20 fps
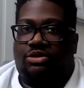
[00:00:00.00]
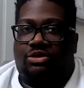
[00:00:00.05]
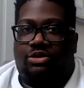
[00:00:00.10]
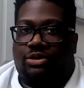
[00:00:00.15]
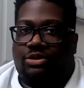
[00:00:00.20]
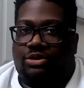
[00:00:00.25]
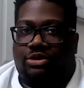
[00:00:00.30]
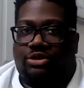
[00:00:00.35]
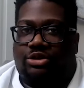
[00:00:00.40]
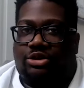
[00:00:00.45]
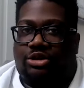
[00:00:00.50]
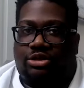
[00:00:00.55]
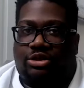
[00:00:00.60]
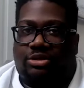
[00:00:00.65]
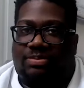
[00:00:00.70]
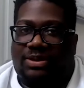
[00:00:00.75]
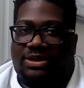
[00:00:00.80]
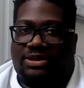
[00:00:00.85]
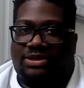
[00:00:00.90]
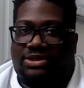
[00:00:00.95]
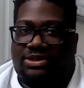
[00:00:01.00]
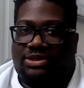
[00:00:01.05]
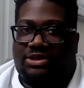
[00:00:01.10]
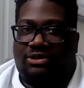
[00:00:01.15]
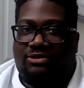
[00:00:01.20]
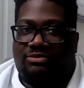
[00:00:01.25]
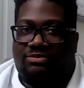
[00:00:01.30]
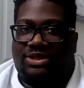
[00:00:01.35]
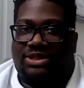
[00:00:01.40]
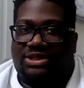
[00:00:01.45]
You spend
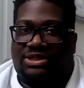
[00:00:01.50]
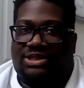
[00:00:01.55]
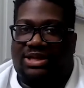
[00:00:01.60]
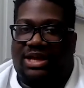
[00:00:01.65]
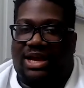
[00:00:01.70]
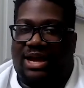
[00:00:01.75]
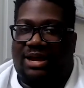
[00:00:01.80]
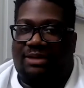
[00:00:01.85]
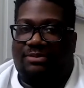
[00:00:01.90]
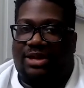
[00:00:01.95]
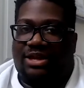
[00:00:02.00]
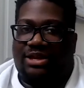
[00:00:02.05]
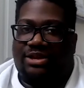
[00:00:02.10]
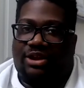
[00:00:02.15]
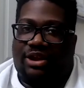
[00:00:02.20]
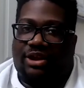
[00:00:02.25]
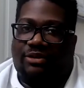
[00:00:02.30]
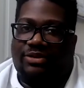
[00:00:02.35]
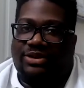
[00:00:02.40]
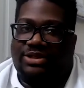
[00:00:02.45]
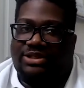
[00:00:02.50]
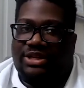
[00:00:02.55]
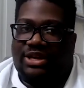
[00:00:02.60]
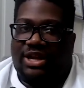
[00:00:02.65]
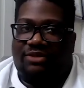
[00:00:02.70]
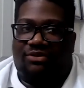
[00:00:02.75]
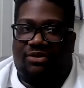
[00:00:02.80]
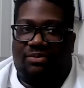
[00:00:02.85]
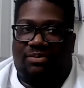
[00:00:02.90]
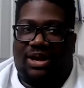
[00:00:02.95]
so much time encouraging
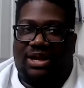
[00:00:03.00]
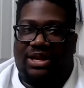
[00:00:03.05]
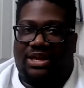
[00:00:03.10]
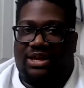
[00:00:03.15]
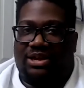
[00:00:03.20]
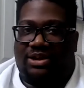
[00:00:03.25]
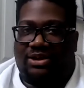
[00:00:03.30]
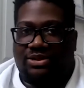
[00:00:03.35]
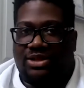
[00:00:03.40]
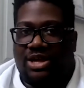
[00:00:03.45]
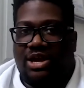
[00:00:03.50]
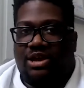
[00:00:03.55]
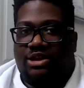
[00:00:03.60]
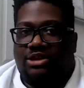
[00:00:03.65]
everybody else.